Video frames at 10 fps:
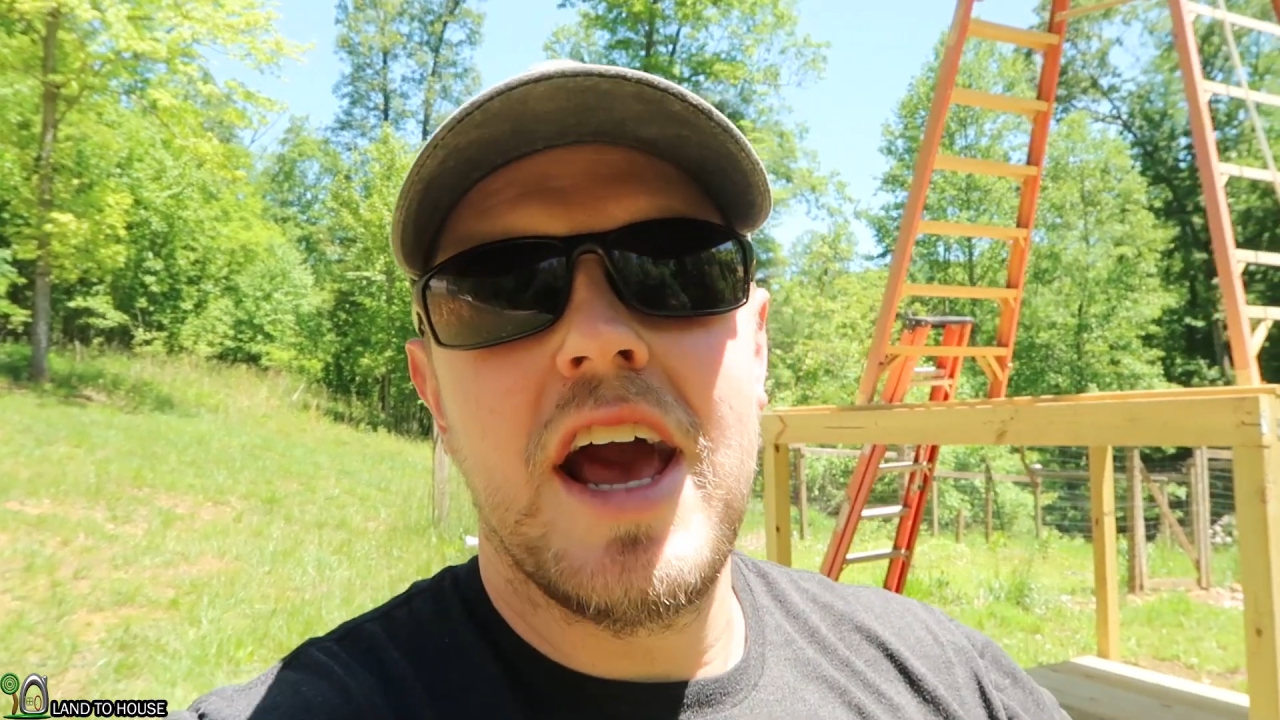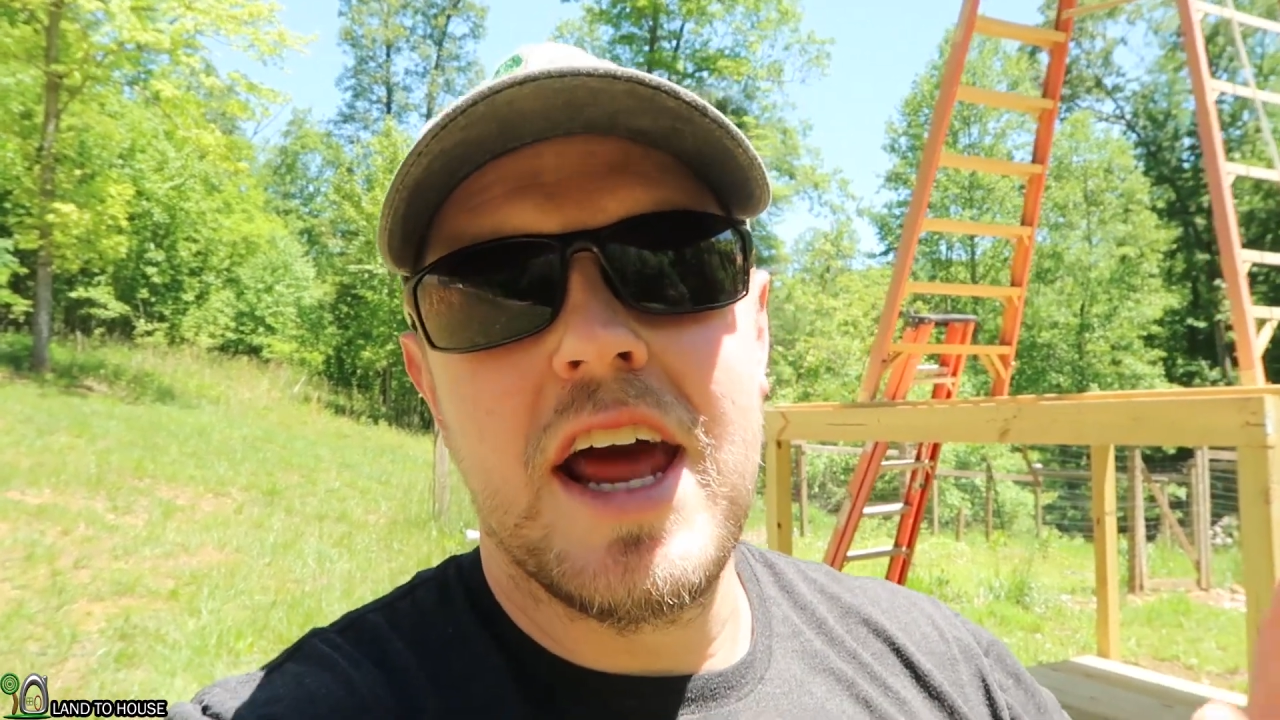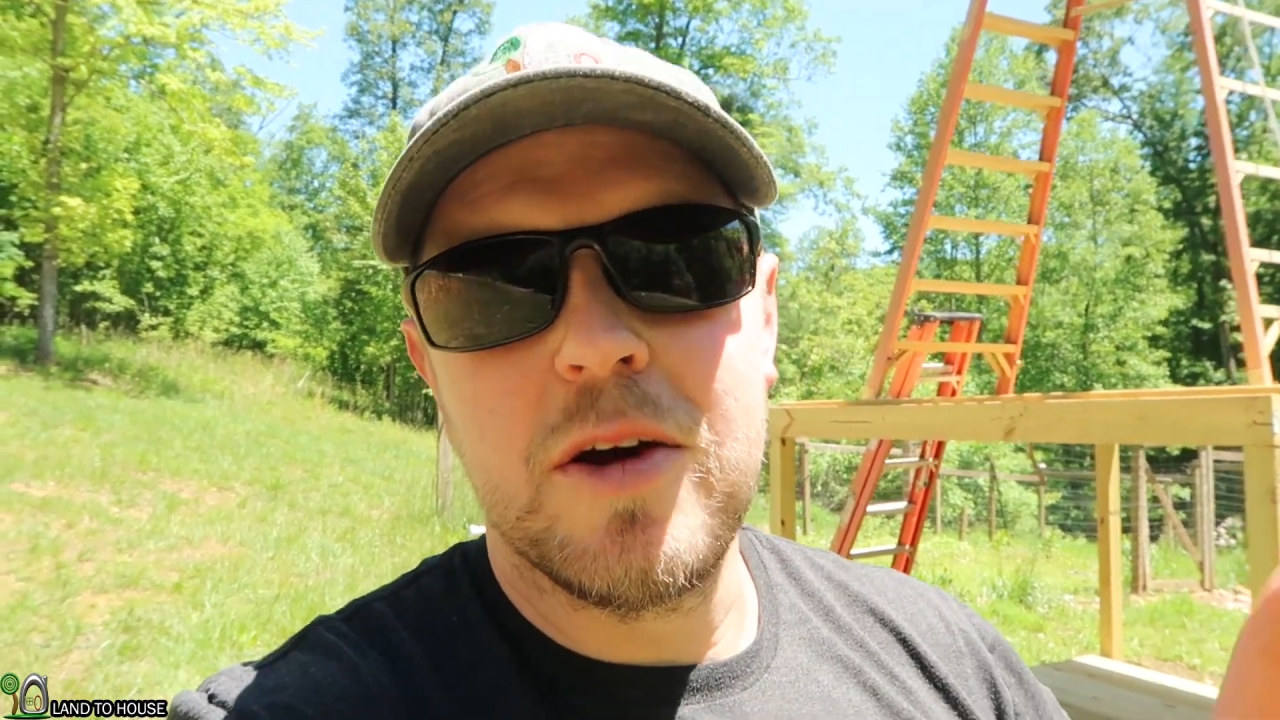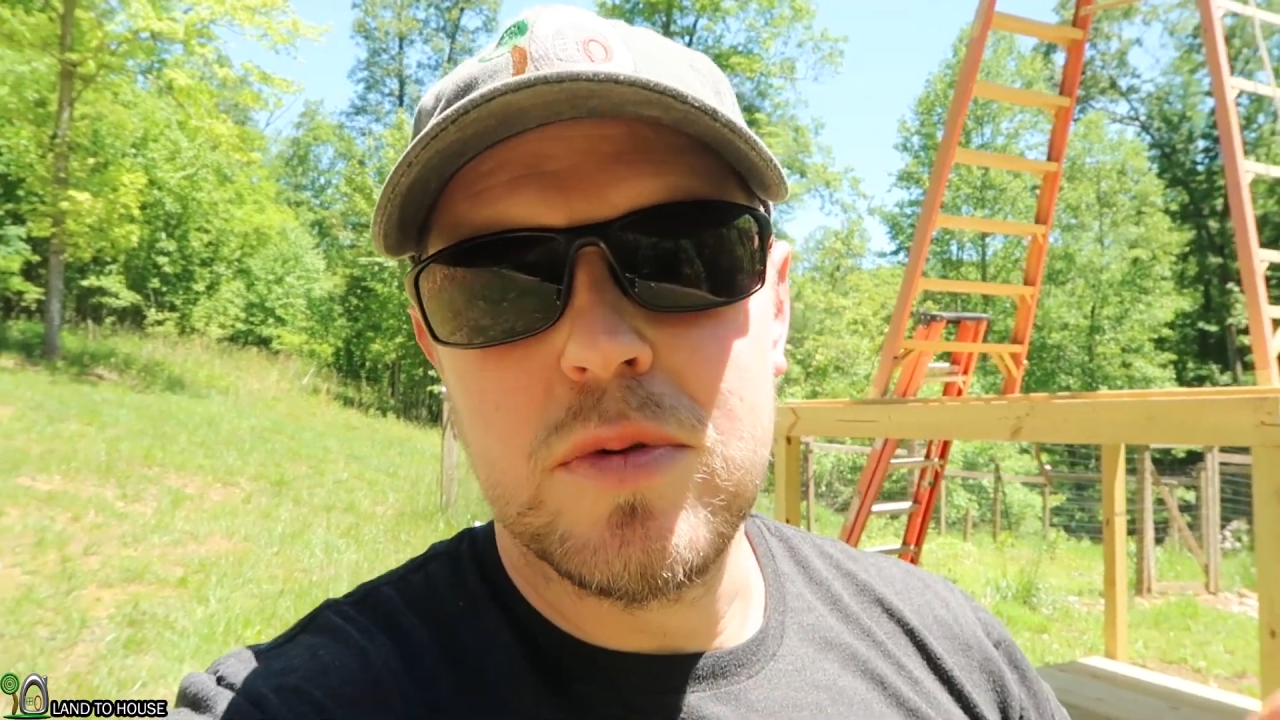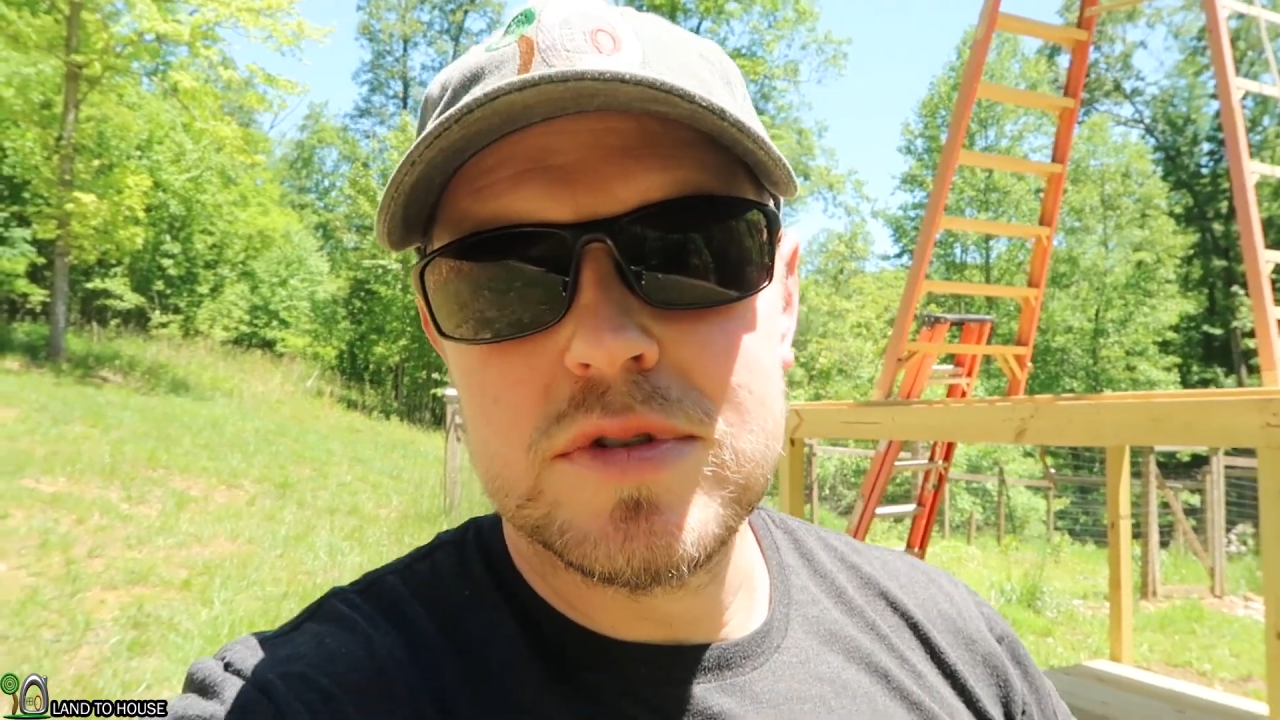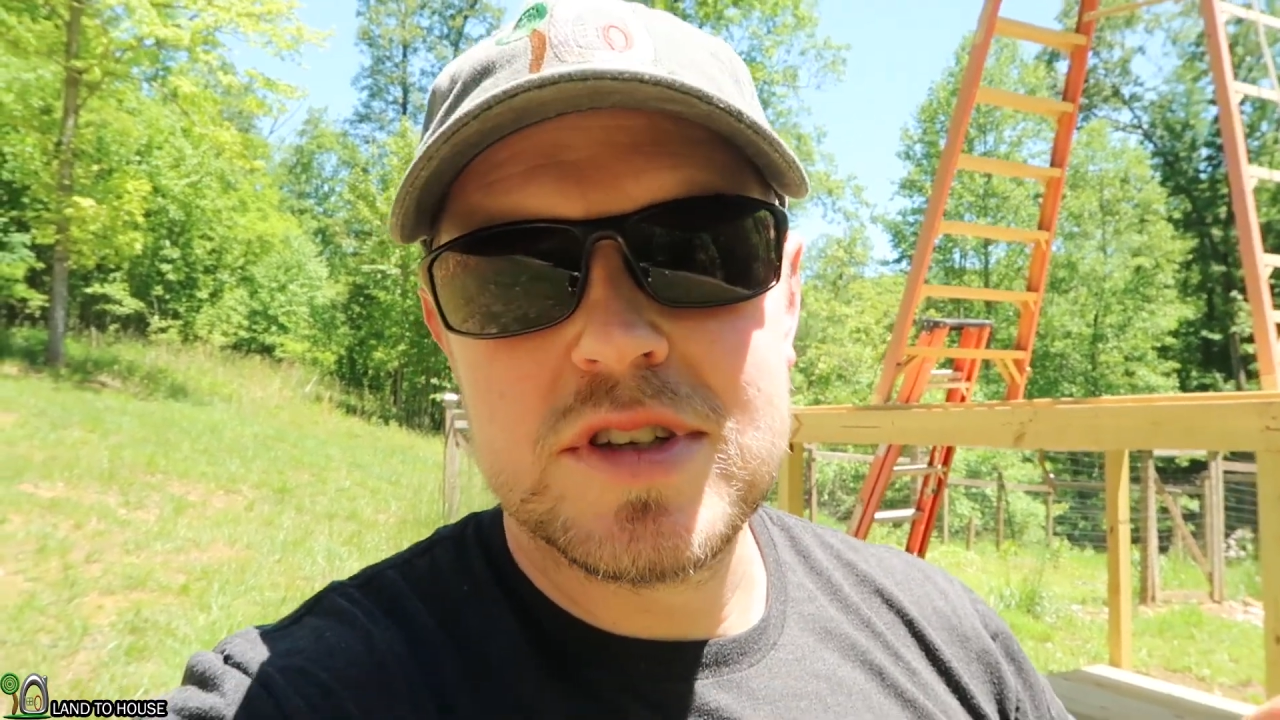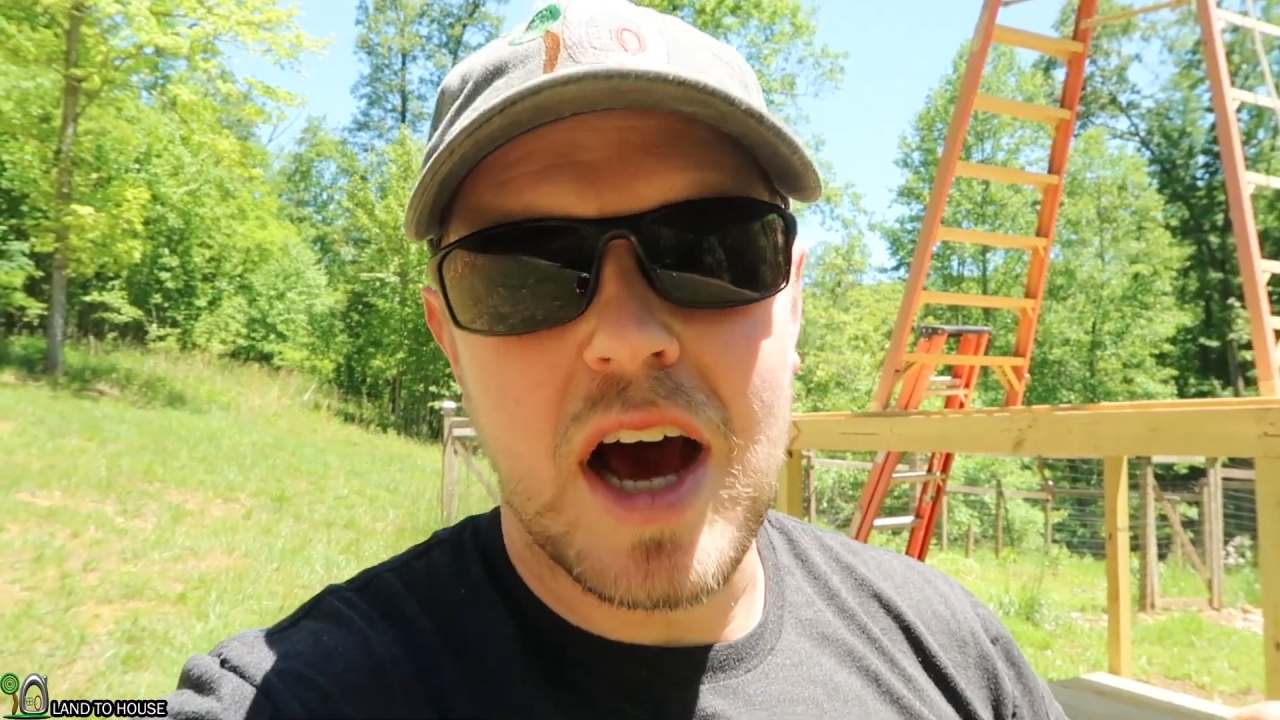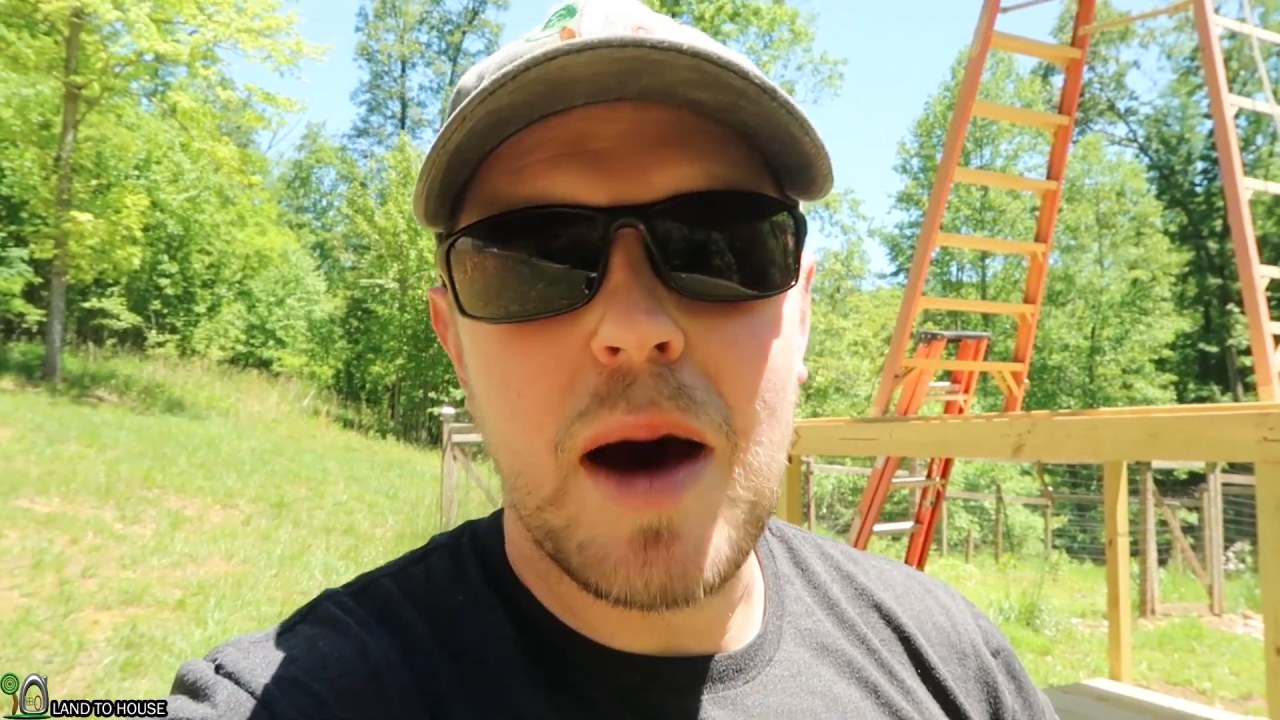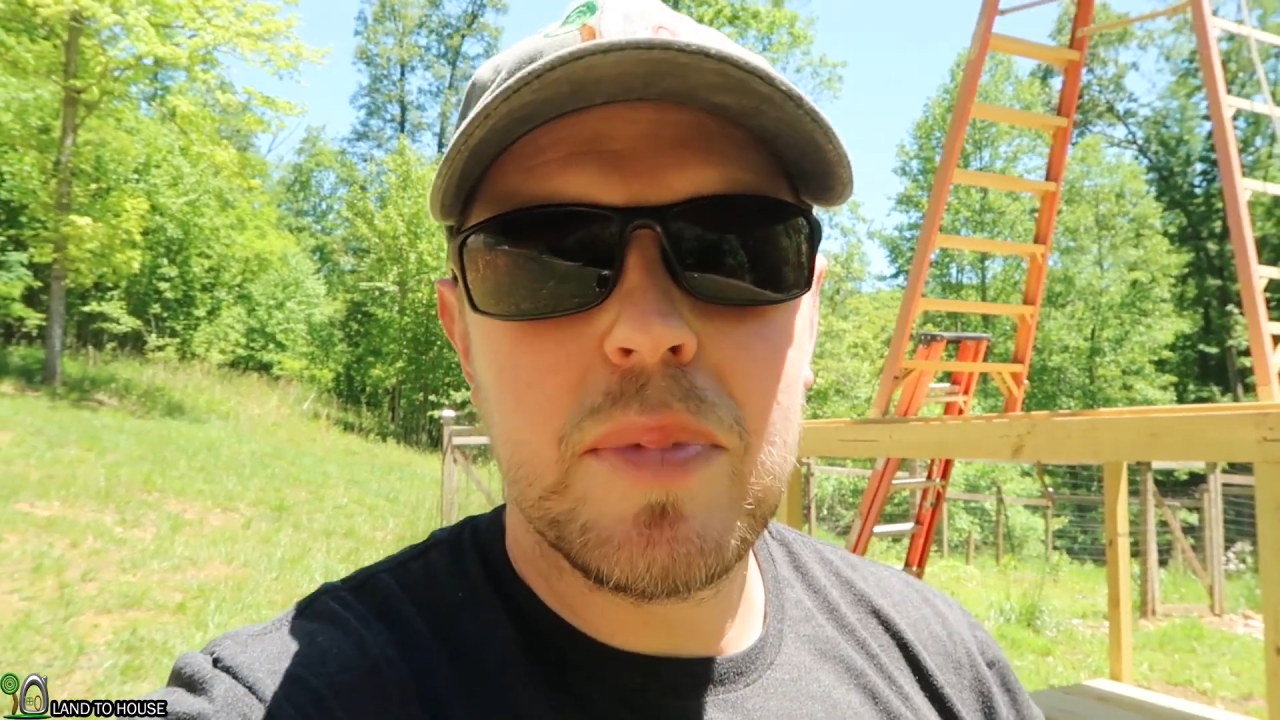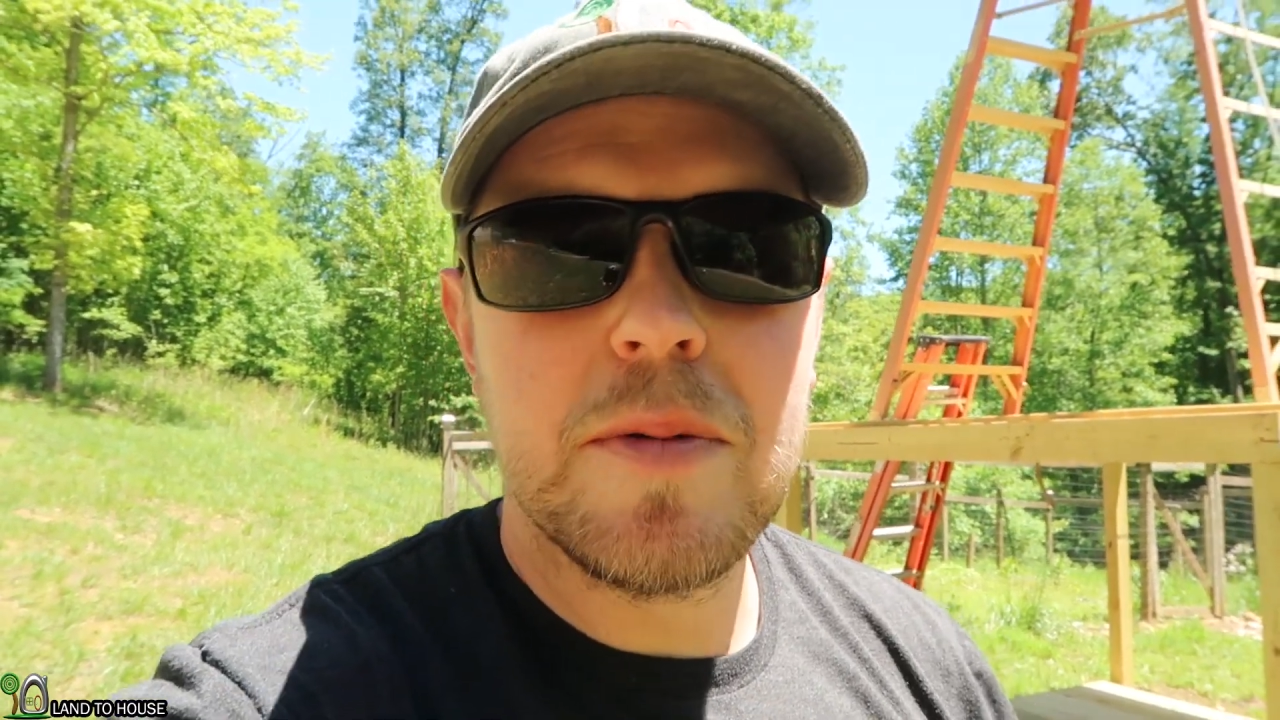and it will
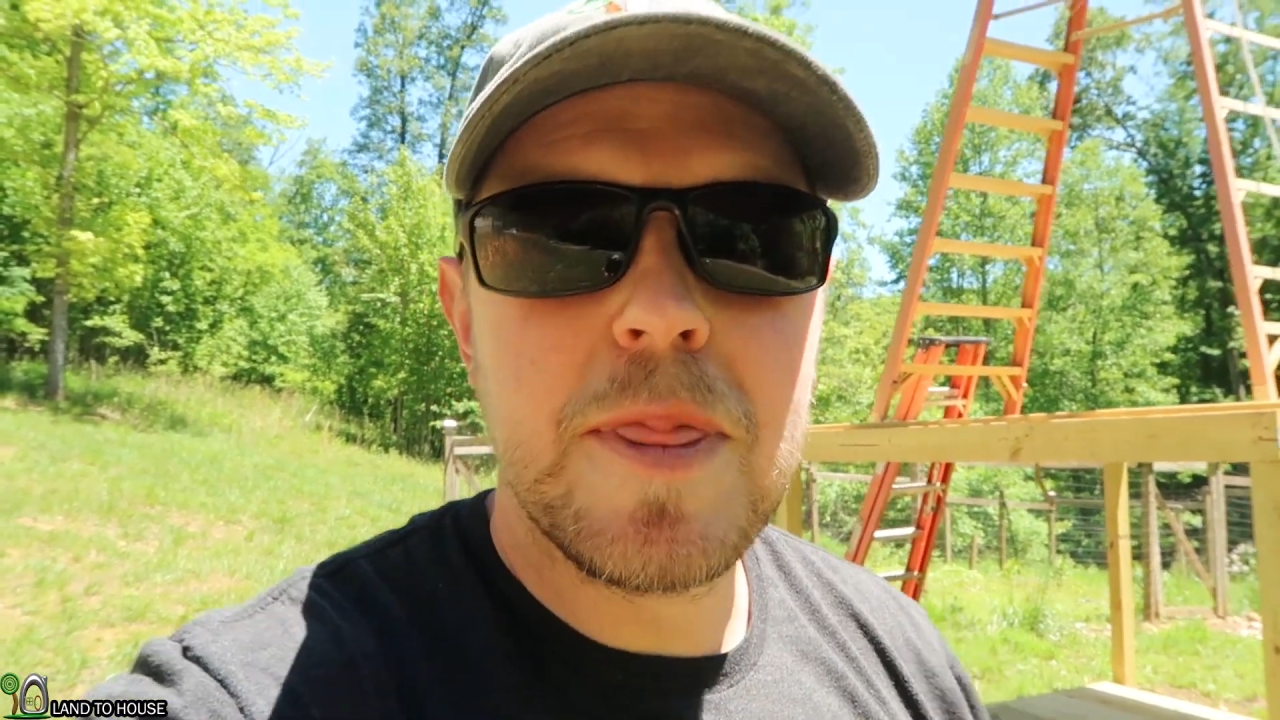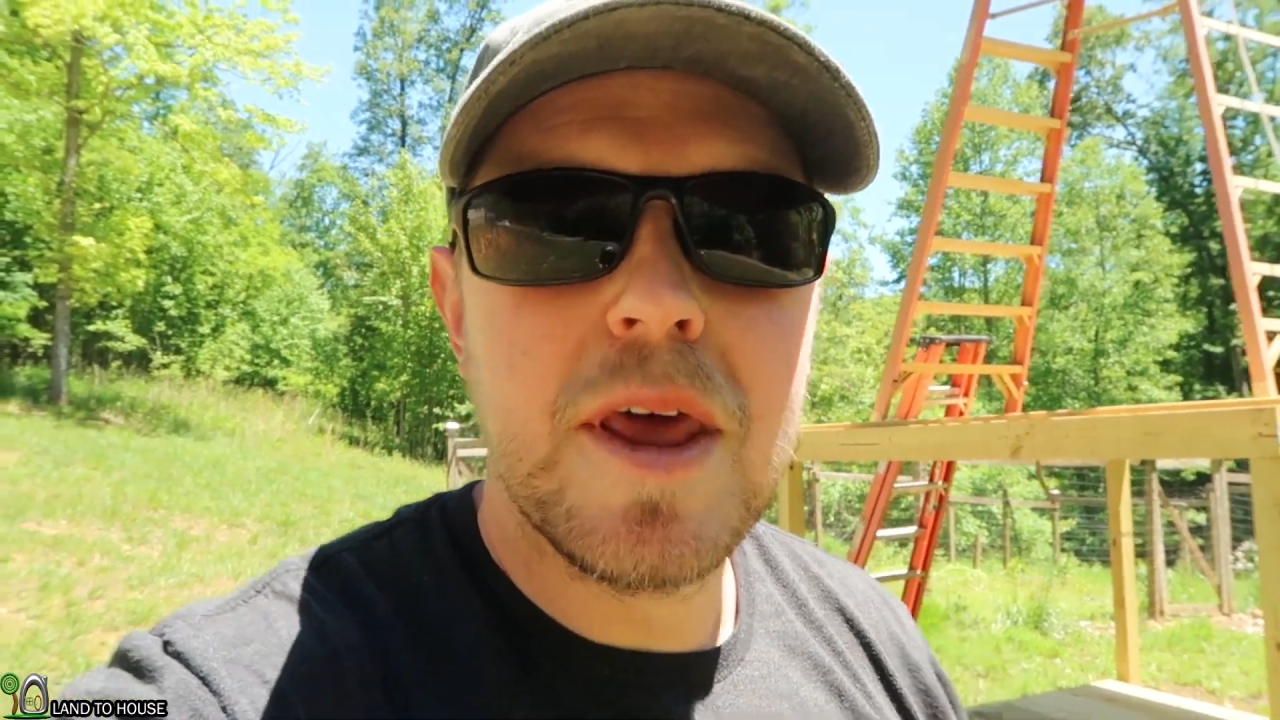stop.